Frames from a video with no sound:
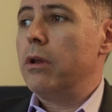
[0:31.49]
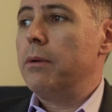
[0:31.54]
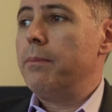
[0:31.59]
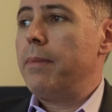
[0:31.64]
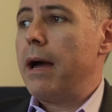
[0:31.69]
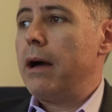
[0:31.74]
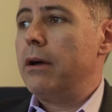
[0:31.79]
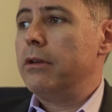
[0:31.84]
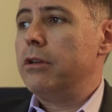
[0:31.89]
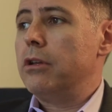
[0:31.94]

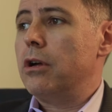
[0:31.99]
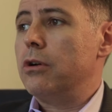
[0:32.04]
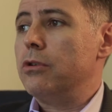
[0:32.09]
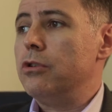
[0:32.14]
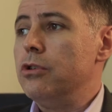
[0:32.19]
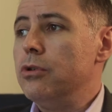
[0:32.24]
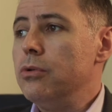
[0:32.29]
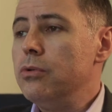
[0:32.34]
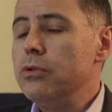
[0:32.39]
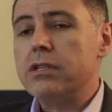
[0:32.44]
about,
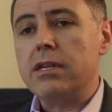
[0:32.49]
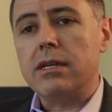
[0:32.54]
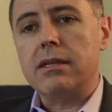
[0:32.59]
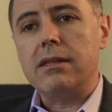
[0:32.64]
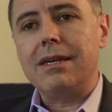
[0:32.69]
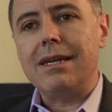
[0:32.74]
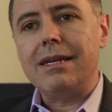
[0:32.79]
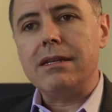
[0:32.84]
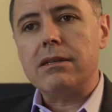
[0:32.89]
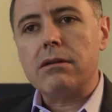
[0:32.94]
using
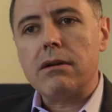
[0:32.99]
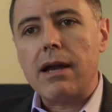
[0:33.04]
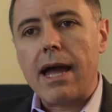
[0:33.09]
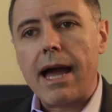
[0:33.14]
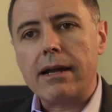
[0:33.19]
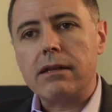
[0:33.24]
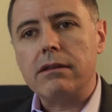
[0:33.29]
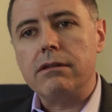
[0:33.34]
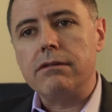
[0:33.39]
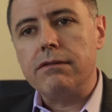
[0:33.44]
the
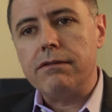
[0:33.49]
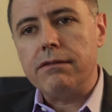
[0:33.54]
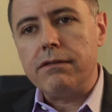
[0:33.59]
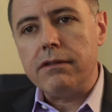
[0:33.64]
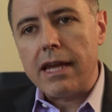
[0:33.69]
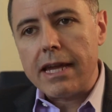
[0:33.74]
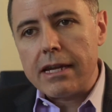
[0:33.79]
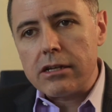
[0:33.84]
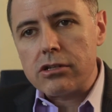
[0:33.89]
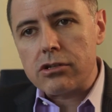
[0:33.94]
interactive
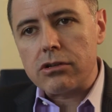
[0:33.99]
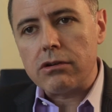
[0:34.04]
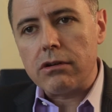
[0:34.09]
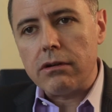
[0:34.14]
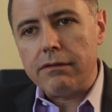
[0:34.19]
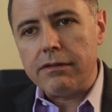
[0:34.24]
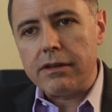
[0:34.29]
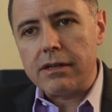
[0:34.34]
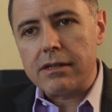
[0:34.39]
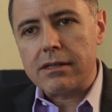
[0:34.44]
nature
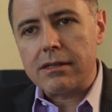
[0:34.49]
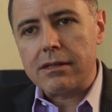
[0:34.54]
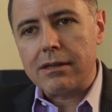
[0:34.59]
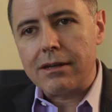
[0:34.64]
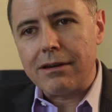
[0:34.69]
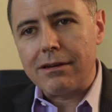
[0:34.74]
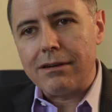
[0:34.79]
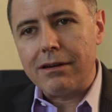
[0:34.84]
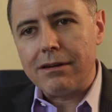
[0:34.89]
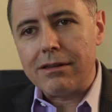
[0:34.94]
of these,
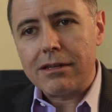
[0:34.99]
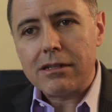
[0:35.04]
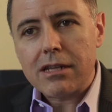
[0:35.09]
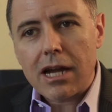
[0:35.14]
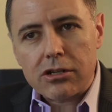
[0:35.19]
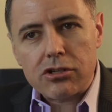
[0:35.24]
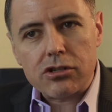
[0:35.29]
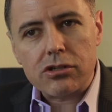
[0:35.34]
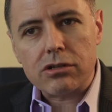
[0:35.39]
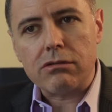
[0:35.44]
the
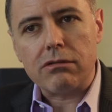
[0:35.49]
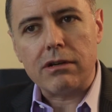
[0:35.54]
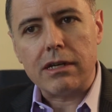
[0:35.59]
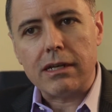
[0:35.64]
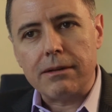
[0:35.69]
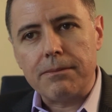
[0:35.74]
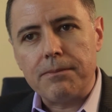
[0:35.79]
touch screen?